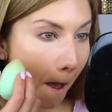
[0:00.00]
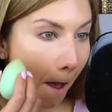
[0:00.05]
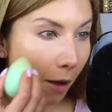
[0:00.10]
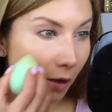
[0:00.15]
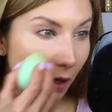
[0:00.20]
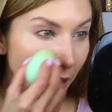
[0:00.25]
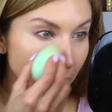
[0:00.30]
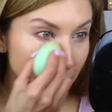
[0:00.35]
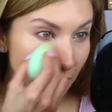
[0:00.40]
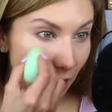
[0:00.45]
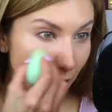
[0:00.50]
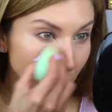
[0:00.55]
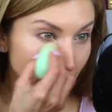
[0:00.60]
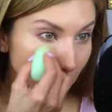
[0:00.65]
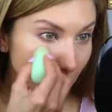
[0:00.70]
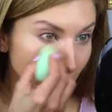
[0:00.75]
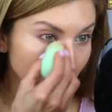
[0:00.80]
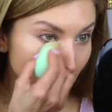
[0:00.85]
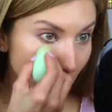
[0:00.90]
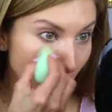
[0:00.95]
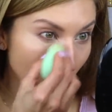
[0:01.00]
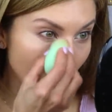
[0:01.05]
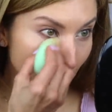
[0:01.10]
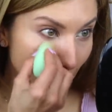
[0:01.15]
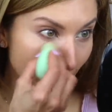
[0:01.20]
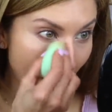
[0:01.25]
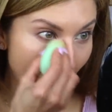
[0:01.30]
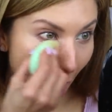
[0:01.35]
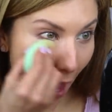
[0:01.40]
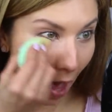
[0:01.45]
Okay, definitely more
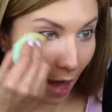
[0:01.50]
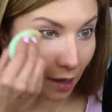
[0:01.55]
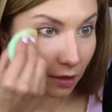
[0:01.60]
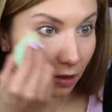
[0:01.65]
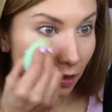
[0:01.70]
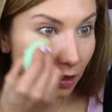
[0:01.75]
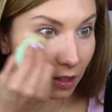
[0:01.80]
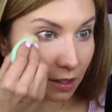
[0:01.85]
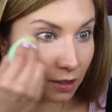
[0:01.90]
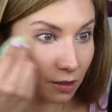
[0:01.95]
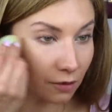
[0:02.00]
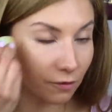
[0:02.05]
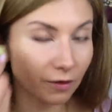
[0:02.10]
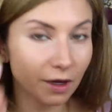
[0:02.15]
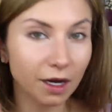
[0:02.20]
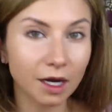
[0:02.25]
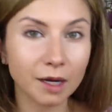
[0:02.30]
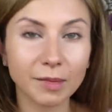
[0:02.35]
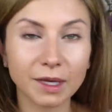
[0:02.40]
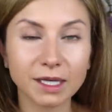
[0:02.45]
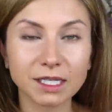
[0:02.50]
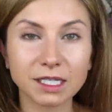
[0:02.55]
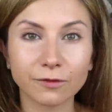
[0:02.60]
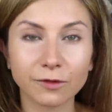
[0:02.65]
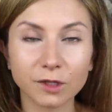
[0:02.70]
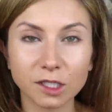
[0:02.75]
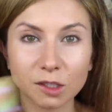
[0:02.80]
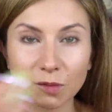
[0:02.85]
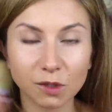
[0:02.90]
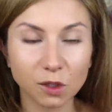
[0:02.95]
matte. There is very big
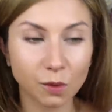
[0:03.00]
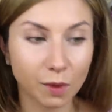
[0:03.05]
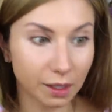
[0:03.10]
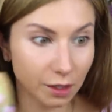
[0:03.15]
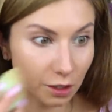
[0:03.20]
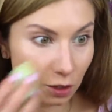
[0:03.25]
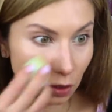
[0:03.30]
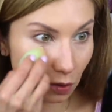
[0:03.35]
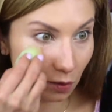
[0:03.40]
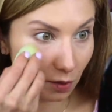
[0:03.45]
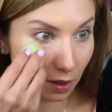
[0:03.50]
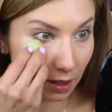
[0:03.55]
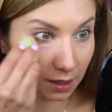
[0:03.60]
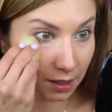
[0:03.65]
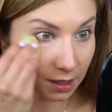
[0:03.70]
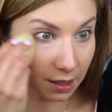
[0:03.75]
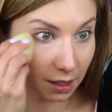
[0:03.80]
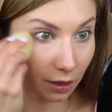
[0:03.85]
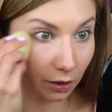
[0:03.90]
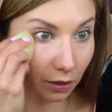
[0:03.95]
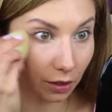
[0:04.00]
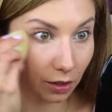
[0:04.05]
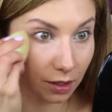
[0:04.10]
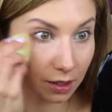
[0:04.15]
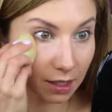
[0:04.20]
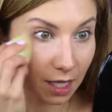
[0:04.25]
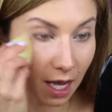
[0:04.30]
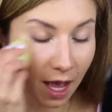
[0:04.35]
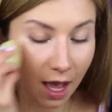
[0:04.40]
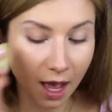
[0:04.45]
difference between the two
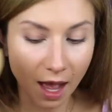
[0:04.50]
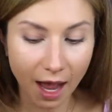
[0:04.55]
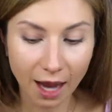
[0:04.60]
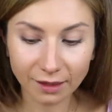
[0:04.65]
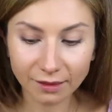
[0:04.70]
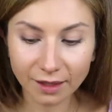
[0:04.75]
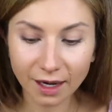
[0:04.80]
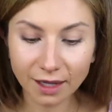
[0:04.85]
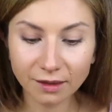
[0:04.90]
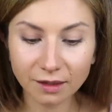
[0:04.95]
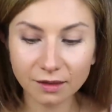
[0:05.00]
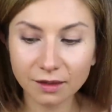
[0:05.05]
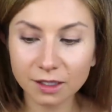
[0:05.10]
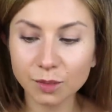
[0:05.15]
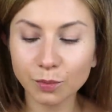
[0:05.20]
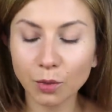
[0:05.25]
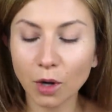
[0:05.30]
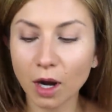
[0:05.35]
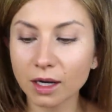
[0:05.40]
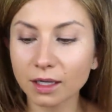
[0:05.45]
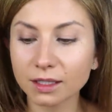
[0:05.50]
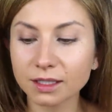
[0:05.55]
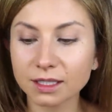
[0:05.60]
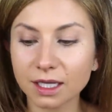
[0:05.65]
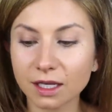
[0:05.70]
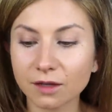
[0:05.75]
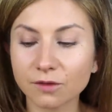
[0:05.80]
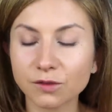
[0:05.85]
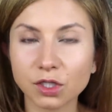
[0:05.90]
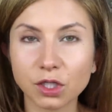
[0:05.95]
concealers. I like that this product
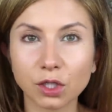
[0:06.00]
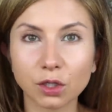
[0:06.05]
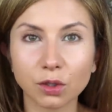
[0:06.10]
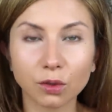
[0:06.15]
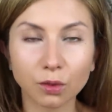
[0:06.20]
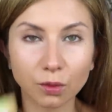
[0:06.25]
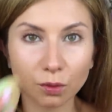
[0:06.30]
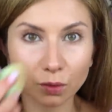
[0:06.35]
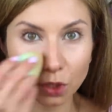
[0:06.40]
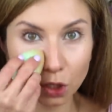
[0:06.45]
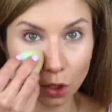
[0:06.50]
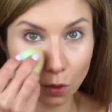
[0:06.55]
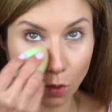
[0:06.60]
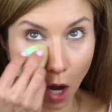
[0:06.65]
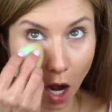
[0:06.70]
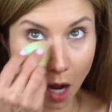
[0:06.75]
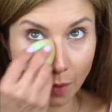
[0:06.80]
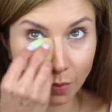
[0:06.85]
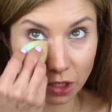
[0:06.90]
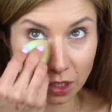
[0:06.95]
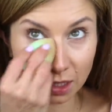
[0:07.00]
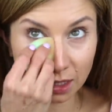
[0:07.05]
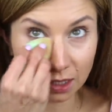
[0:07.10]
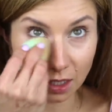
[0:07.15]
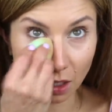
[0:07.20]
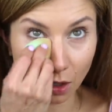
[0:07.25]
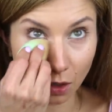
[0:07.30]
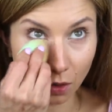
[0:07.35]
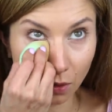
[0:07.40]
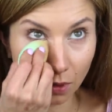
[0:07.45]
gives you two options
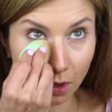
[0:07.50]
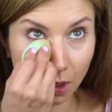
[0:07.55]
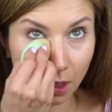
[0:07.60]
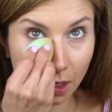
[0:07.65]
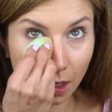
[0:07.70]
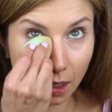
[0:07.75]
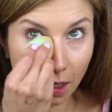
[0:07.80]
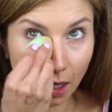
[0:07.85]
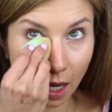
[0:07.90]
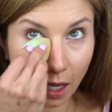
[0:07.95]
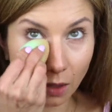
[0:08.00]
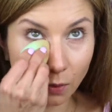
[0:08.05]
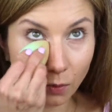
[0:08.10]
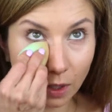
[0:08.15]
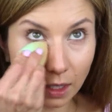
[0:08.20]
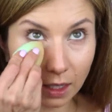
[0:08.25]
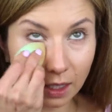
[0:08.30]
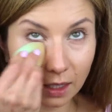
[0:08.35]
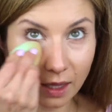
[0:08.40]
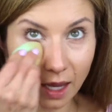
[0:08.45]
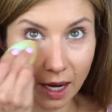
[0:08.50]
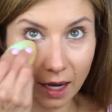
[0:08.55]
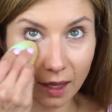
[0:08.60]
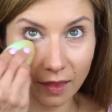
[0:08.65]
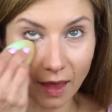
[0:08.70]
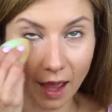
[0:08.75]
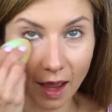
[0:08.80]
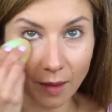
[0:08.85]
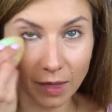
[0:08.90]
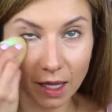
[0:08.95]
though. I really
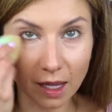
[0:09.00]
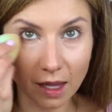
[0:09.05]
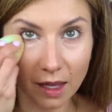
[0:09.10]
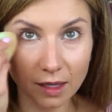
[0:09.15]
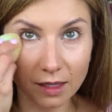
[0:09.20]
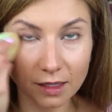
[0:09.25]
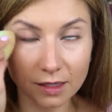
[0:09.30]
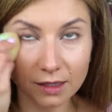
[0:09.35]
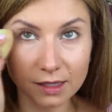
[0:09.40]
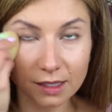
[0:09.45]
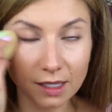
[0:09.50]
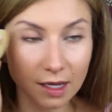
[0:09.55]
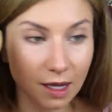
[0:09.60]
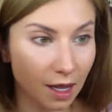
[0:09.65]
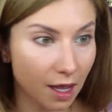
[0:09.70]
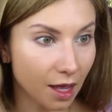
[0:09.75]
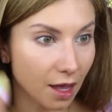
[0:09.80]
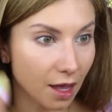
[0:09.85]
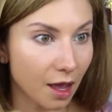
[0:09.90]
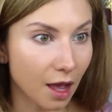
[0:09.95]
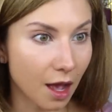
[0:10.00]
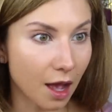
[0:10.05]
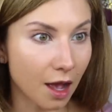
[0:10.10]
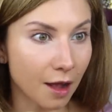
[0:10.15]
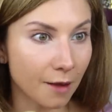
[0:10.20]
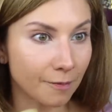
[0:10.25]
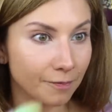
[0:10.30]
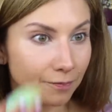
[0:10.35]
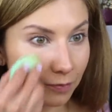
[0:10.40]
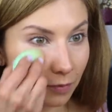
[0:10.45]
like that because
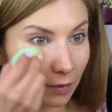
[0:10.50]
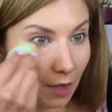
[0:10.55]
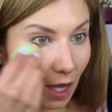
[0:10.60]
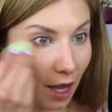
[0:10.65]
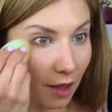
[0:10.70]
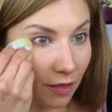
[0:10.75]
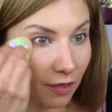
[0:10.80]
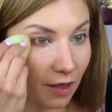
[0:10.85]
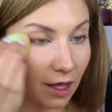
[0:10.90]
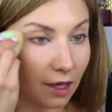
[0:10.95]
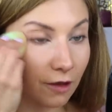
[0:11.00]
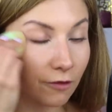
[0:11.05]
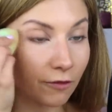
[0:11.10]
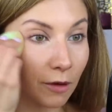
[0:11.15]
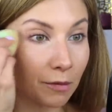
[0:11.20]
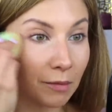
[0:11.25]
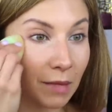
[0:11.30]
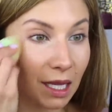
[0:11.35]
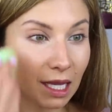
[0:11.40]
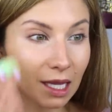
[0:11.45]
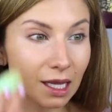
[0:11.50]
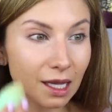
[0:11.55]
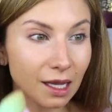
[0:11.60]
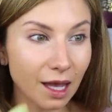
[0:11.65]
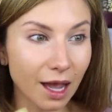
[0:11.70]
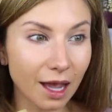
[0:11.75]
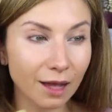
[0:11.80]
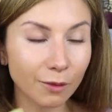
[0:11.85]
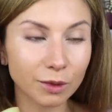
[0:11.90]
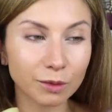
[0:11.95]
um, I think for me,
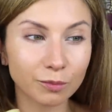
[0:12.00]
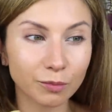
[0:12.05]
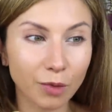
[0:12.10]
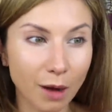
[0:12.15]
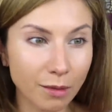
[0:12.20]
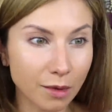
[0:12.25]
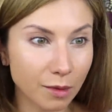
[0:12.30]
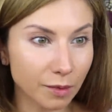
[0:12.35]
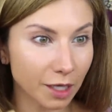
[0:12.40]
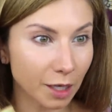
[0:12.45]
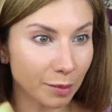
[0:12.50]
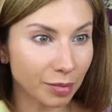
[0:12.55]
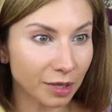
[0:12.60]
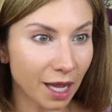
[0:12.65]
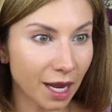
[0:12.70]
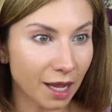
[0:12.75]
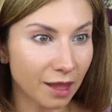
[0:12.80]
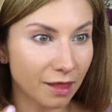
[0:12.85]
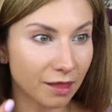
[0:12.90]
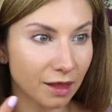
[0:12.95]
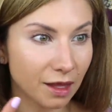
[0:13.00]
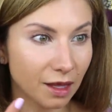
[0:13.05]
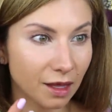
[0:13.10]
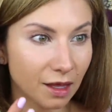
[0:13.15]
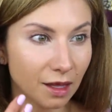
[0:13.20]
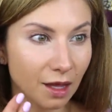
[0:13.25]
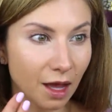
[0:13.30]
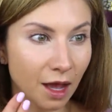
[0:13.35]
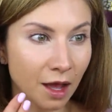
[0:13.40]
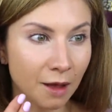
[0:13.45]
I would probably apply
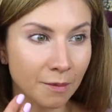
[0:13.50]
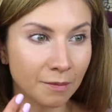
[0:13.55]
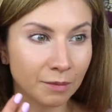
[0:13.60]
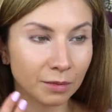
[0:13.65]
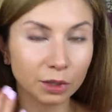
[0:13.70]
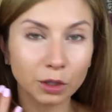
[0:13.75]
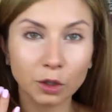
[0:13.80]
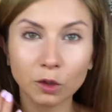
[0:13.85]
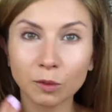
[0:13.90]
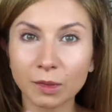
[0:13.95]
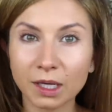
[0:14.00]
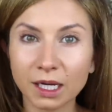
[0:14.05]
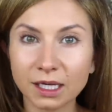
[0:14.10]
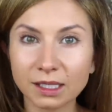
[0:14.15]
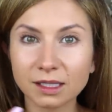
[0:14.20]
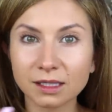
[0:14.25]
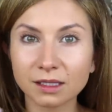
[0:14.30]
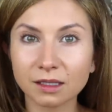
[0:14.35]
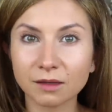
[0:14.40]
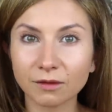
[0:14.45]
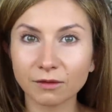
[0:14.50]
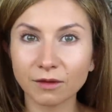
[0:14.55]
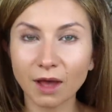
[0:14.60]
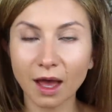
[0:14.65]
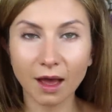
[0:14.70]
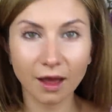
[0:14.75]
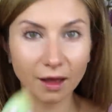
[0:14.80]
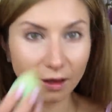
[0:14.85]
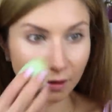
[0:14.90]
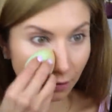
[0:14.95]
the um, luminous
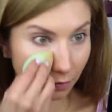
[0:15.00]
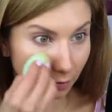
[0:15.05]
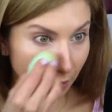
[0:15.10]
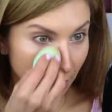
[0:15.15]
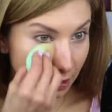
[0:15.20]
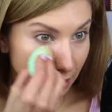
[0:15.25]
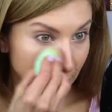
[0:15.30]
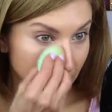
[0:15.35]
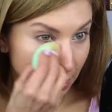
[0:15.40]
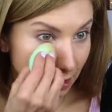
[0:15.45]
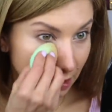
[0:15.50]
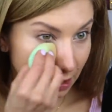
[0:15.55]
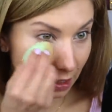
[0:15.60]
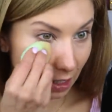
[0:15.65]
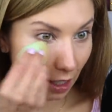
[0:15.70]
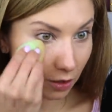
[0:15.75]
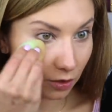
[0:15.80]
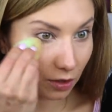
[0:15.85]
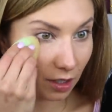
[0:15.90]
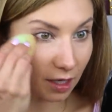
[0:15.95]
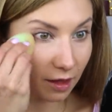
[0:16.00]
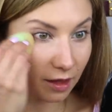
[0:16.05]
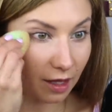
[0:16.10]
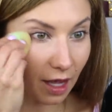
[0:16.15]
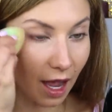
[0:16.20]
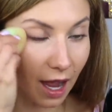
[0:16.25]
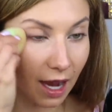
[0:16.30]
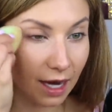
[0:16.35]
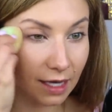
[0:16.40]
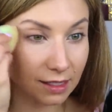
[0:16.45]
uh, consistency underneath
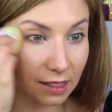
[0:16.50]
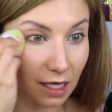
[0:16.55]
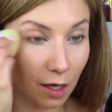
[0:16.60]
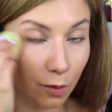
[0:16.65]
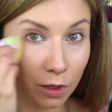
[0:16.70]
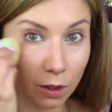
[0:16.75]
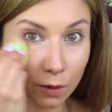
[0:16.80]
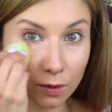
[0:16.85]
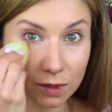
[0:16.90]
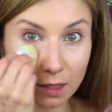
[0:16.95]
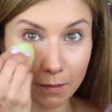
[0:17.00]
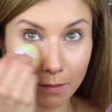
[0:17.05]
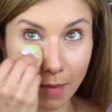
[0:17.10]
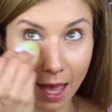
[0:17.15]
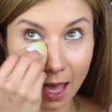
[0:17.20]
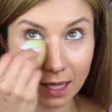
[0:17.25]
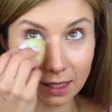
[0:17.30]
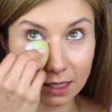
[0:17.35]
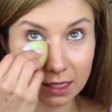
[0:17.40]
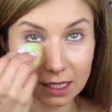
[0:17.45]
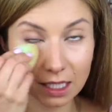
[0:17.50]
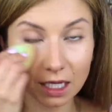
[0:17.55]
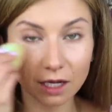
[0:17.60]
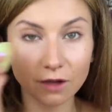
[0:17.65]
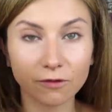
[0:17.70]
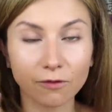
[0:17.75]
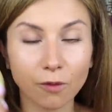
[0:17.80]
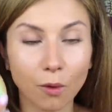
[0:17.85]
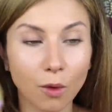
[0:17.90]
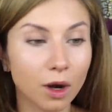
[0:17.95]
the eyes, and I would use the matte
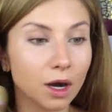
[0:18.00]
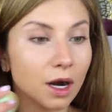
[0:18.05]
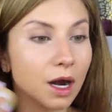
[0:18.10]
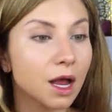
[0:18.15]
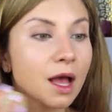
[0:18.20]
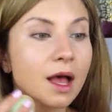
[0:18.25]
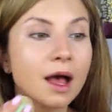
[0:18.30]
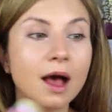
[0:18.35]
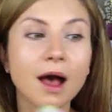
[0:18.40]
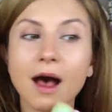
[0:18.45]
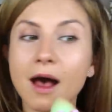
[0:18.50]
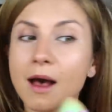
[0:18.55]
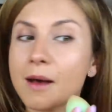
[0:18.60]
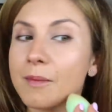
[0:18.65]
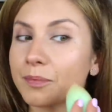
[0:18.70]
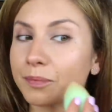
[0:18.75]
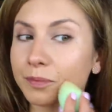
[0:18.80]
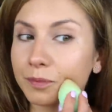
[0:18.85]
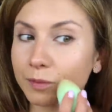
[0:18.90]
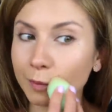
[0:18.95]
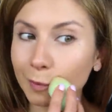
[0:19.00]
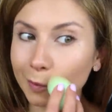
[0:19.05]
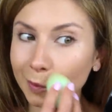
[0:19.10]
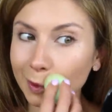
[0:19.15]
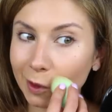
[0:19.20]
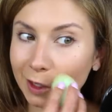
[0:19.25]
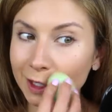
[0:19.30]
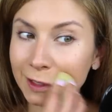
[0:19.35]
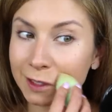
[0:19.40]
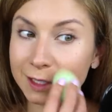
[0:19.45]
stick for um,
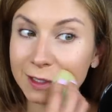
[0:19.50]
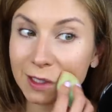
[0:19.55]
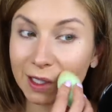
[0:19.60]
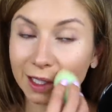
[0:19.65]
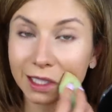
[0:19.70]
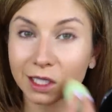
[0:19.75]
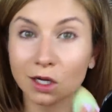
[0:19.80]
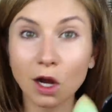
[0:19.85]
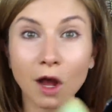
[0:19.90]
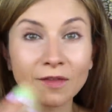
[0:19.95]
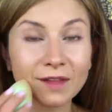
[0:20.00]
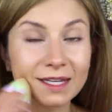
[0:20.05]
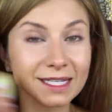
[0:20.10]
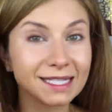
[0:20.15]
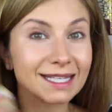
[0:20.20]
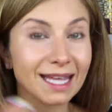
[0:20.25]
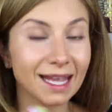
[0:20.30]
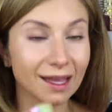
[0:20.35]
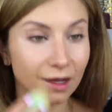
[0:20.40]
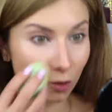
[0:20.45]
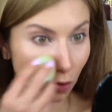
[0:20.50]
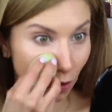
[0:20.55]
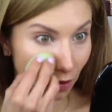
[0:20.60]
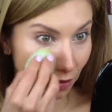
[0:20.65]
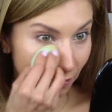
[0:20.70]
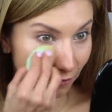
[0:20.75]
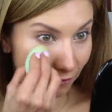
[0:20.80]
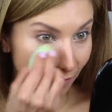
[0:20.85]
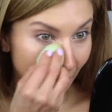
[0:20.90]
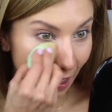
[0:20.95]
concealing on the skin or
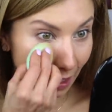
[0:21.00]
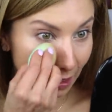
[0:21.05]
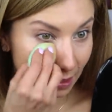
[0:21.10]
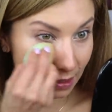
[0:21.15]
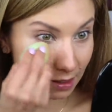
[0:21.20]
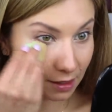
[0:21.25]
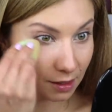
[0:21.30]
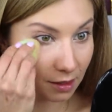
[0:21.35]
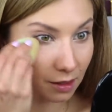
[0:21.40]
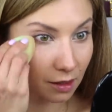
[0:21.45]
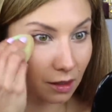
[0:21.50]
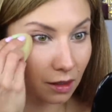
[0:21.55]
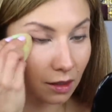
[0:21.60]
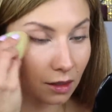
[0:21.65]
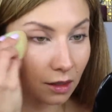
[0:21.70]
on the face.